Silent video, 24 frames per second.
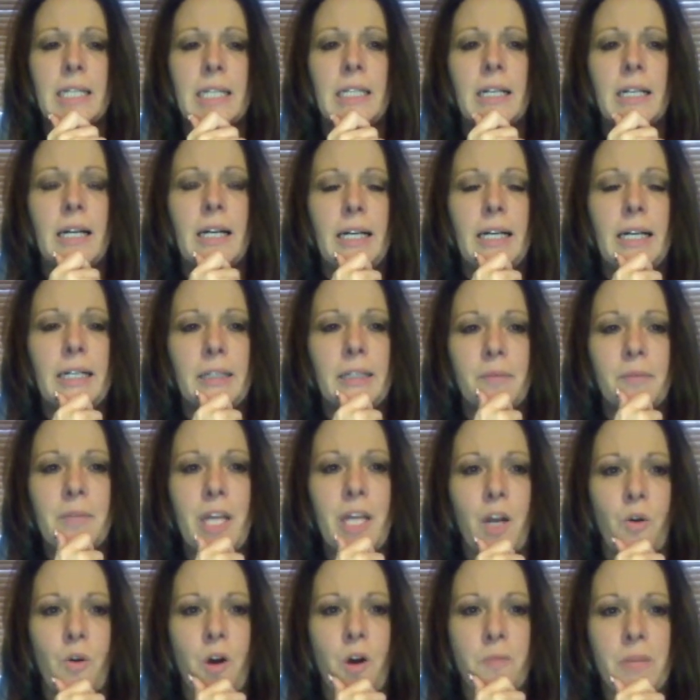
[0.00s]
they don't
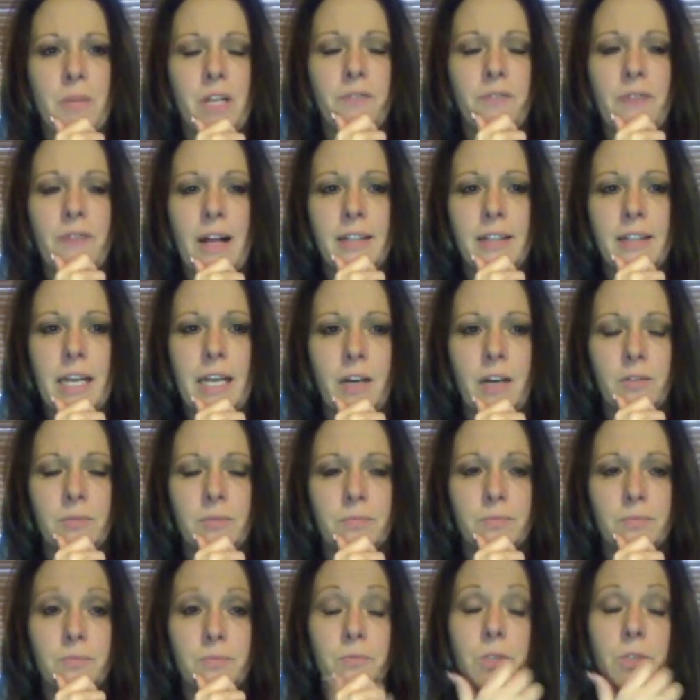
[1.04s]
want me to fall down,
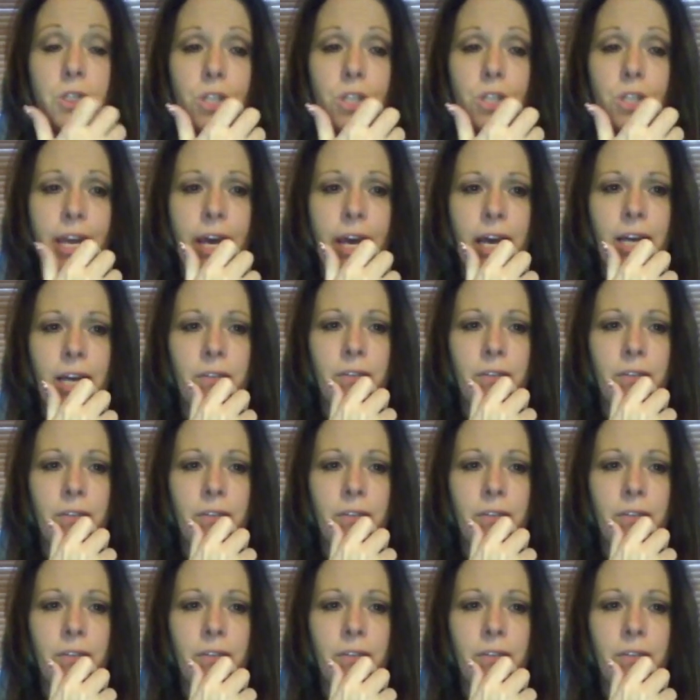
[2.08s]
which I have.